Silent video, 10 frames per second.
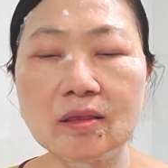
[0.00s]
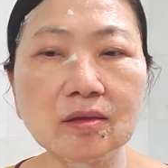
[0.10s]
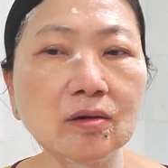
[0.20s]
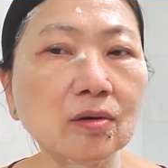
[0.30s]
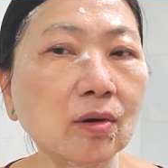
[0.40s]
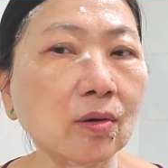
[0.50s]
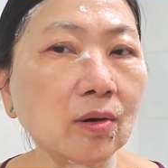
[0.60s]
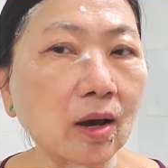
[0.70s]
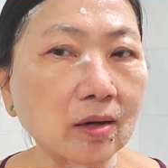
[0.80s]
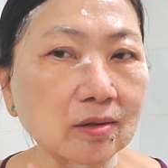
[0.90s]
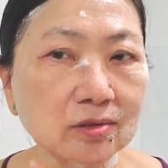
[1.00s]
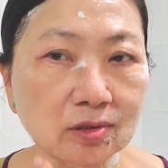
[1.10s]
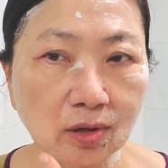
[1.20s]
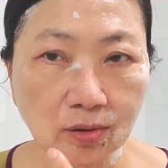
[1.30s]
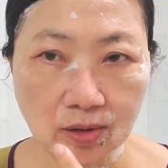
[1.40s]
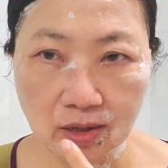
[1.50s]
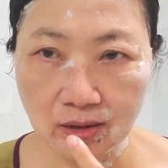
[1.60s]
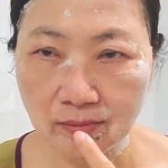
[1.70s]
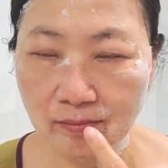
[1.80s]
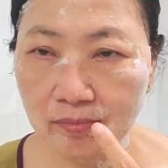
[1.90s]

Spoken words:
you know, like slowly